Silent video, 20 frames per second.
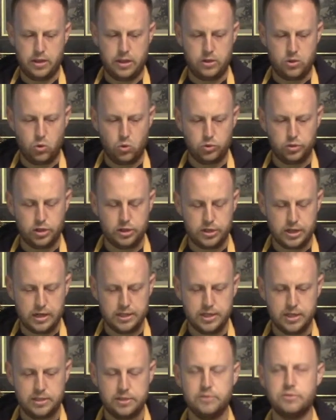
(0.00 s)
cause the
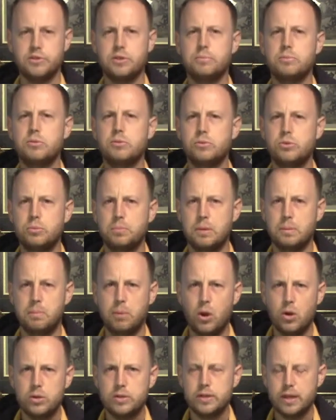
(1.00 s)
digestive system to be
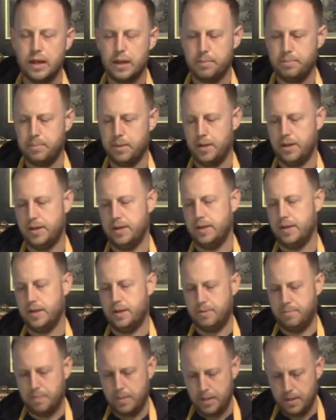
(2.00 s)
blocked up, and
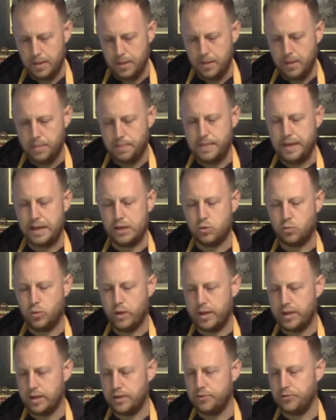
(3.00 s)
that
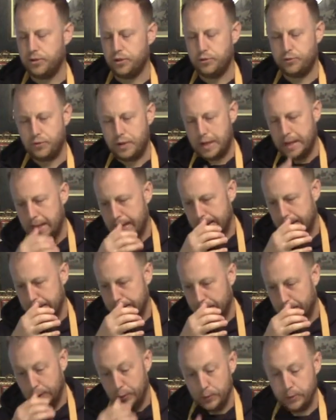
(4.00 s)
way, if I had
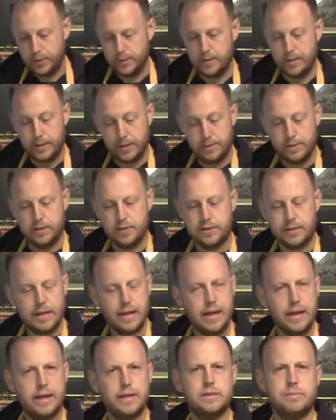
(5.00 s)
included in the, say
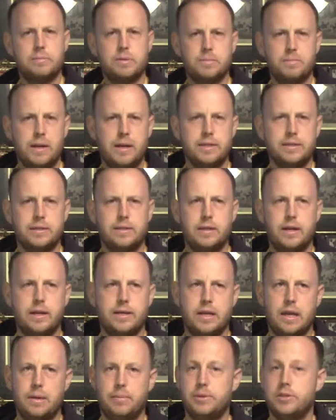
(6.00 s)
I had some spicy Thai
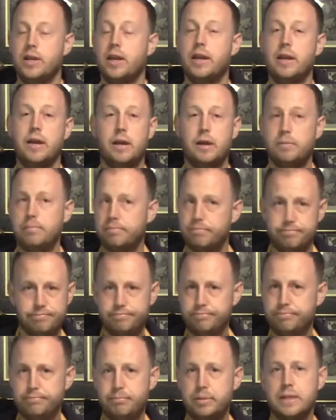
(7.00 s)
cabbage and a
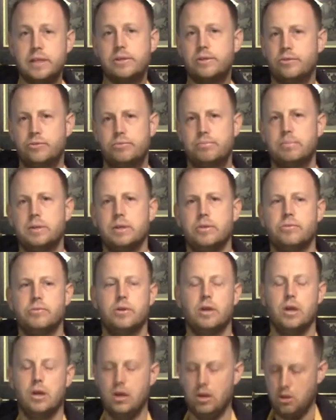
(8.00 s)
piece of beef,
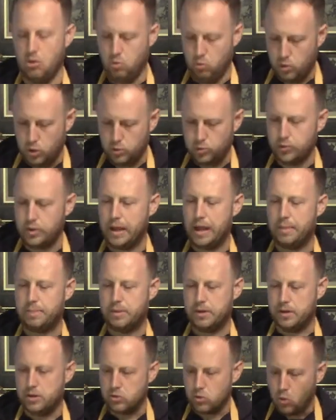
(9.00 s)
what would happen
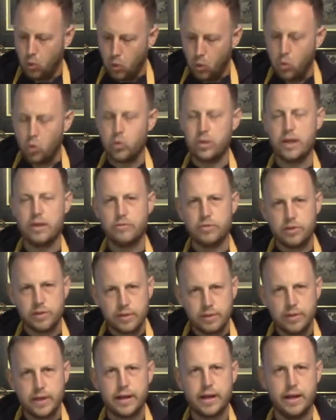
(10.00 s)
is
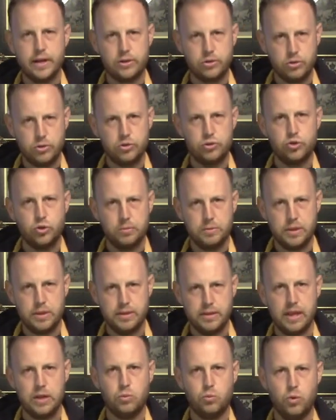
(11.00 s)
everything that I consumed in that